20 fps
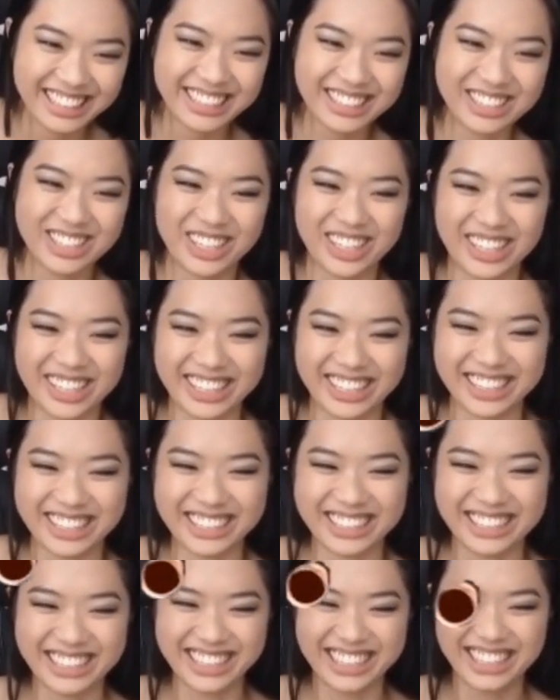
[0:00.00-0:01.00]

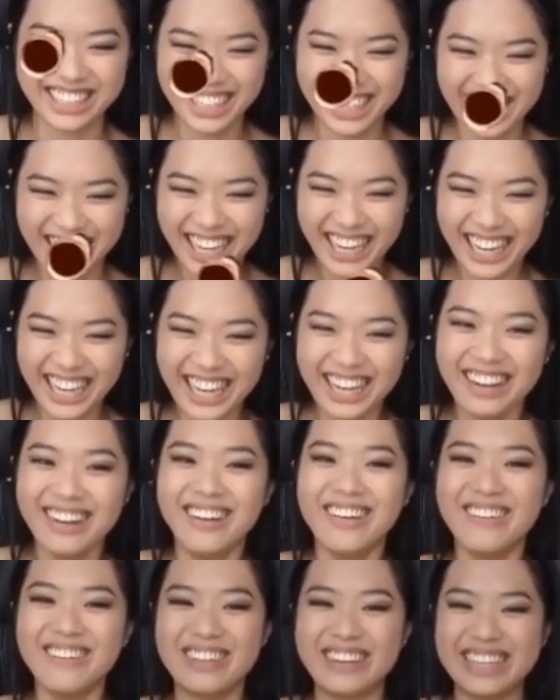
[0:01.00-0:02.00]
Cheers.
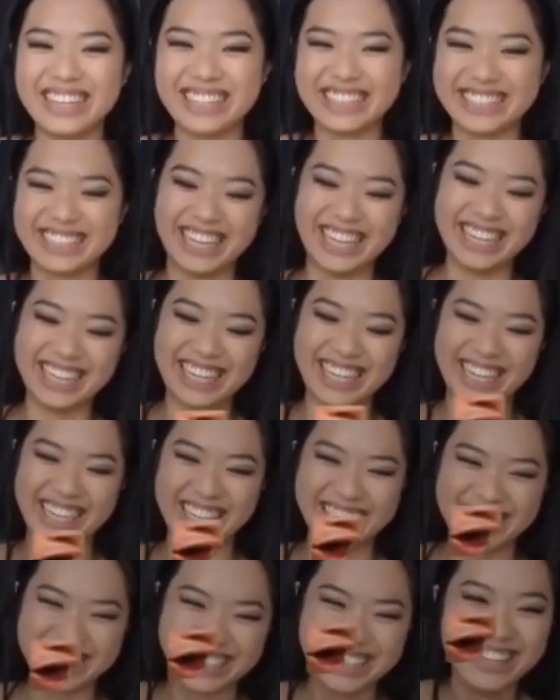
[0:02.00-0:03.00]
We did
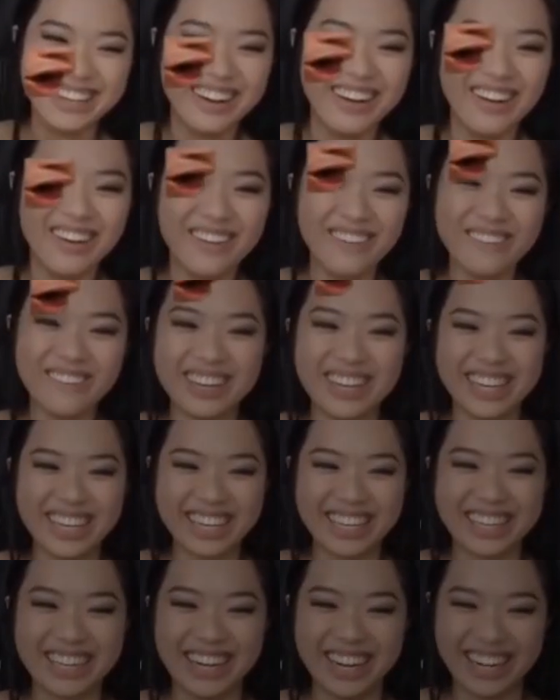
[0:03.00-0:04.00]
it. We
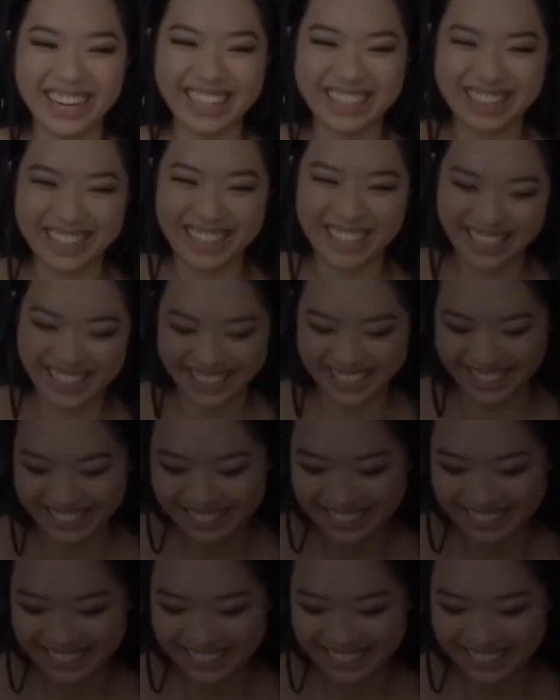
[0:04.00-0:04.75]
got there.